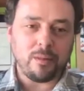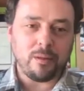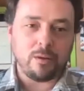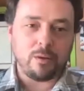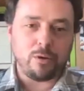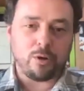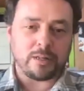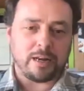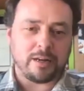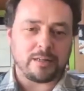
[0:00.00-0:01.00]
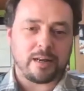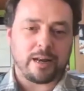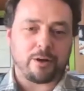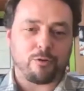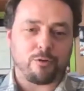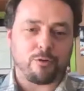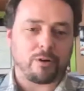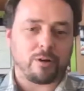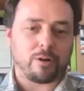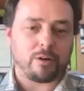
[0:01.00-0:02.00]
you know, as Andy said, I grew up on an uh,
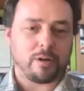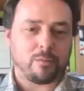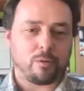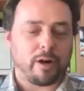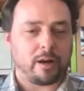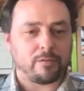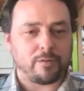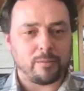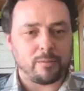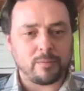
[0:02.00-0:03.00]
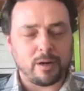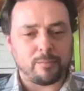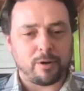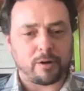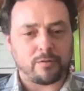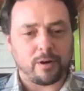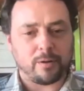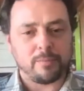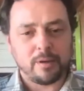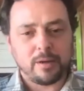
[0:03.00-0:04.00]
uh organic farm, market
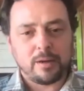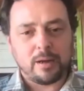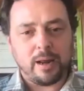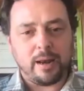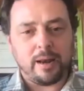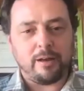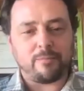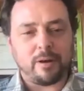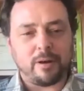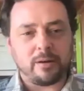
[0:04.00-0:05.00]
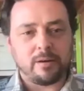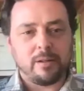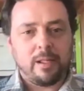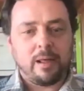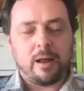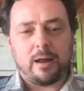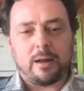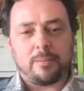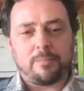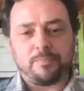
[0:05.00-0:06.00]
farm, and have been,
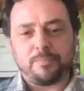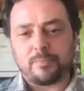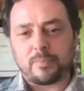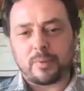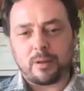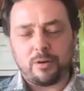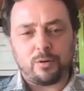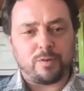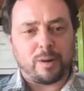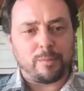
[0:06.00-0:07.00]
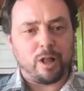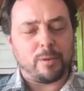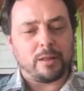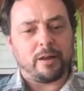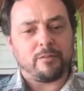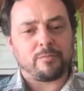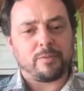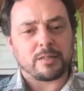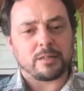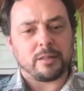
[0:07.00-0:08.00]
um, you know, farming all my life
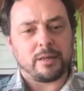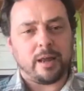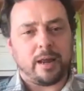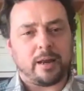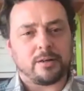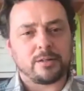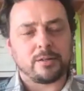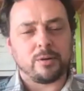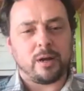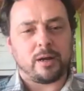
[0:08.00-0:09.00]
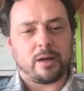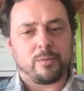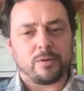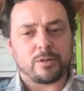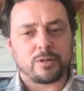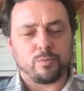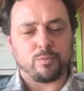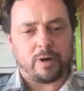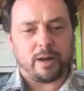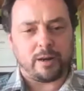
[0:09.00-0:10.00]
basically. And uh, it was
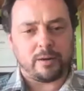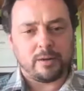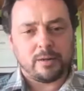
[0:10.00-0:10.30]
when I